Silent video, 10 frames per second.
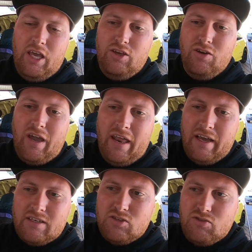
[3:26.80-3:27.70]
you can
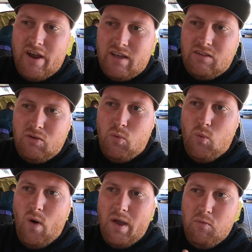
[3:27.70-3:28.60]
extract
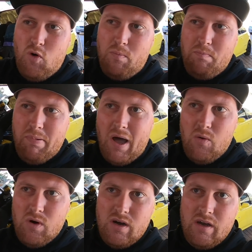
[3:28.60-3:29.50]
way more
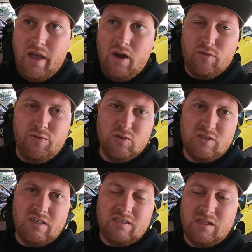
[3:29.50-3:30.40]
power out of your
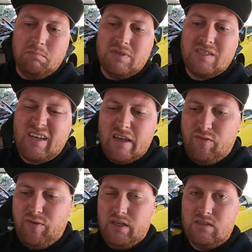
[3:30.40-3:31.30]
system
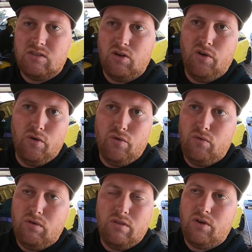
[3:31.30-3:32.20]
safely. So
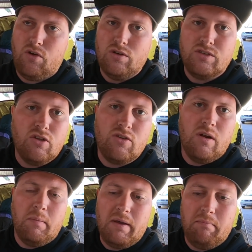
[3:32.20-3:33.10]
the car is not
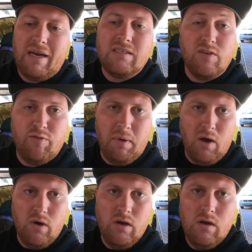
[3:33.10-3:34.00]
going to make massive
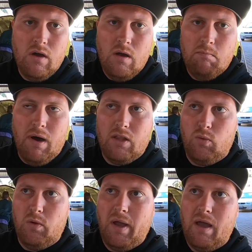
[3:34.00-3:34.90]
power, but
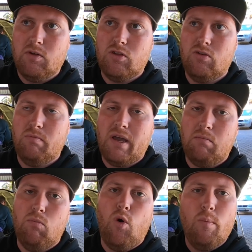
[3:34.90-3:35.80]
we'll be able to make
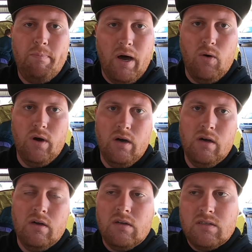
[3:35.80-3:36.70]
more power
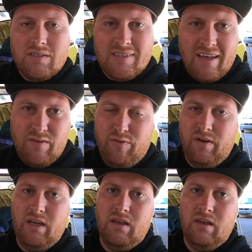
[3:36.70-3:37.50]
safely,